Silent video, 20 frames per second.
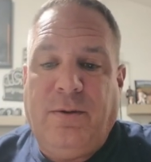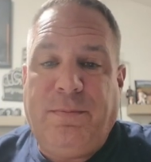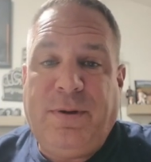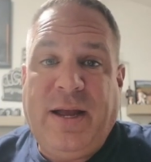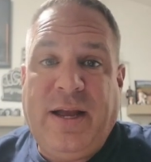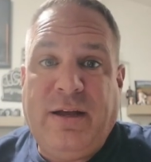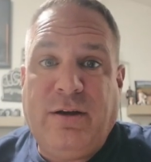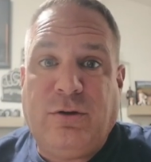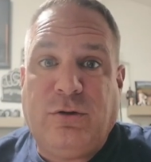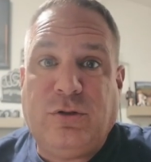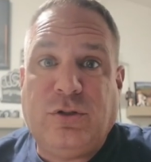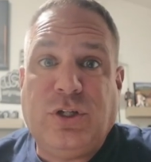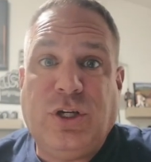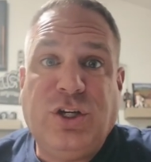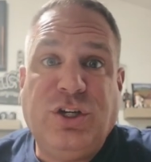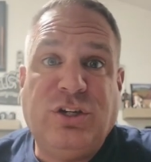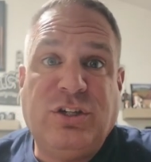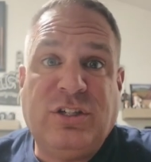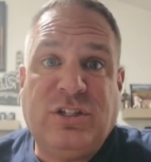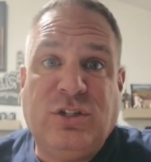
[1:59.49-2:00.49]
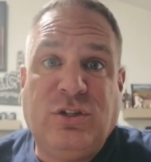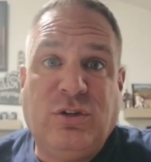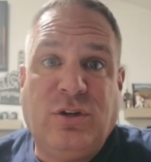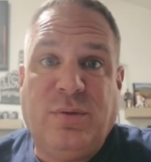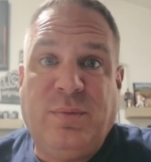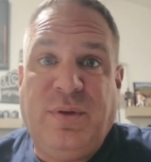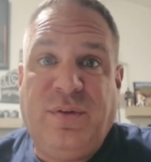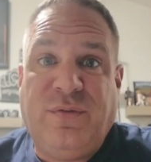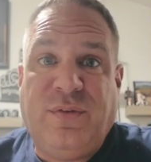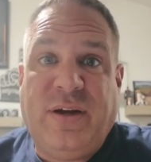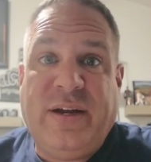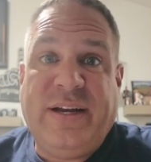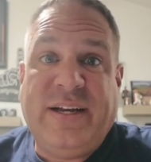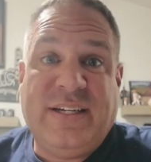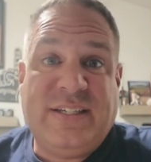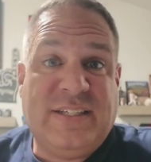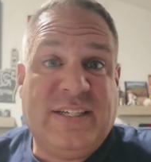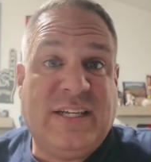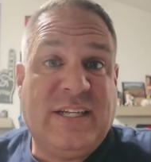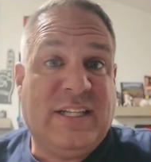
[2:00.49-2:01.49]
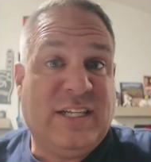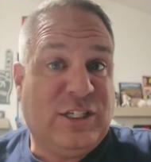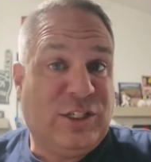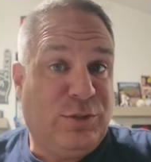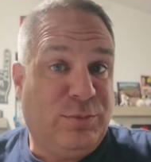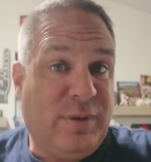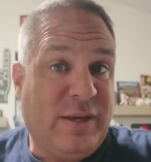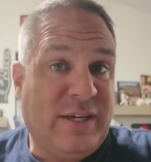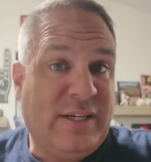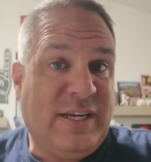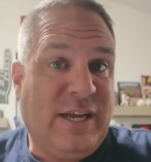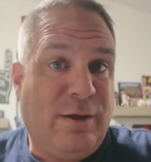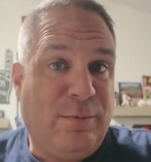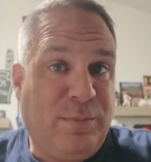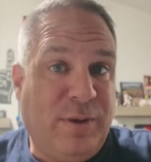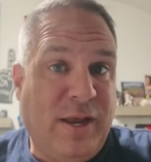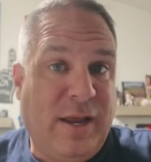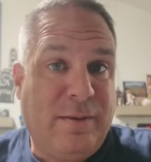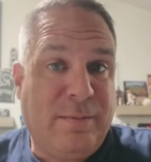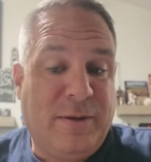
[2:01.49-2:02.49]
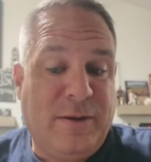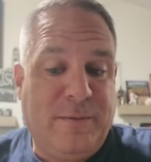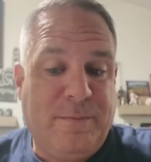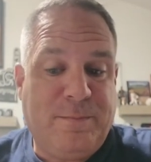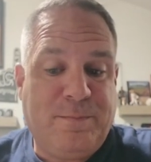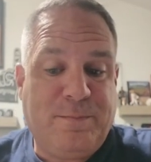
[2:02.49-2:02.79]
panels, you're still going to be financing, unless you make a down payment,